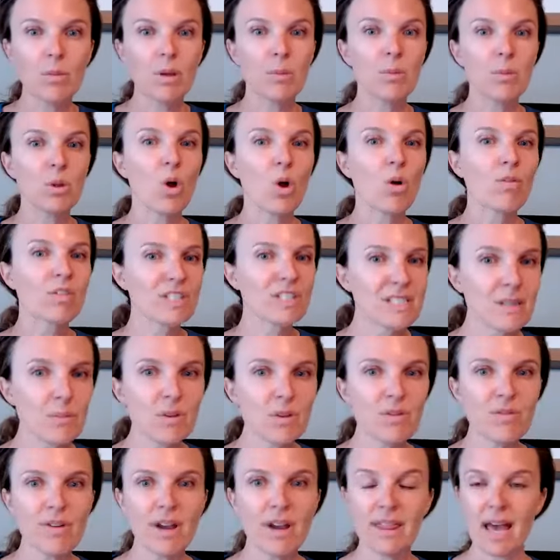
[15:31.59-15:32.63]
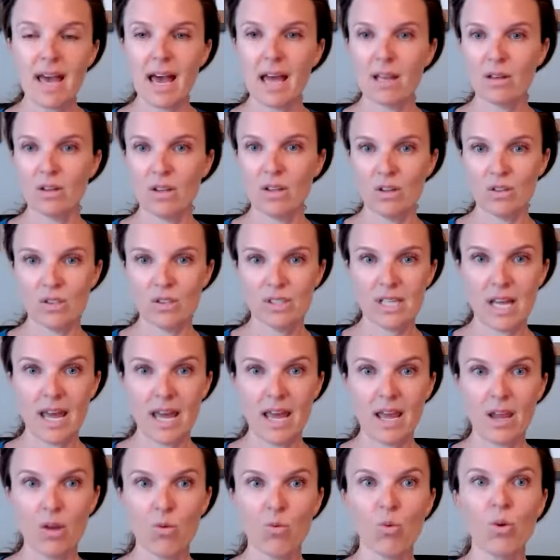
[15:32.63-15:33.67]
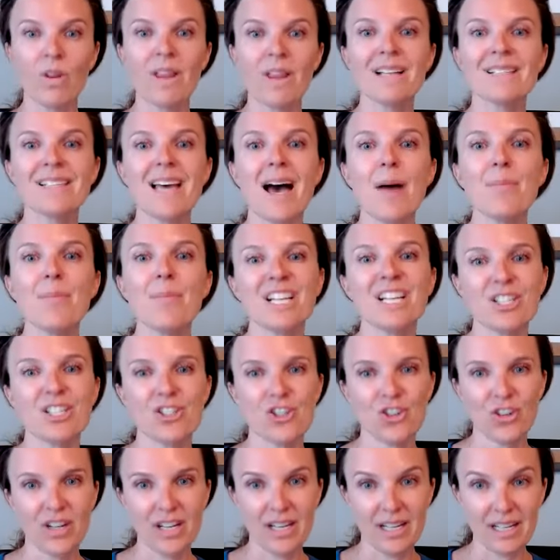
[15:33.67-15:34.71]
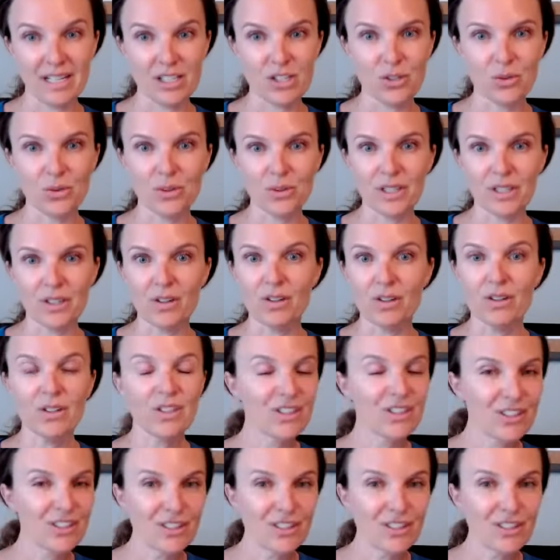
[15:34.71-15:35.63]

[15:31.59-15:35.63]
People oversimplify that and they'll say, well, that's happening because you're eating too little.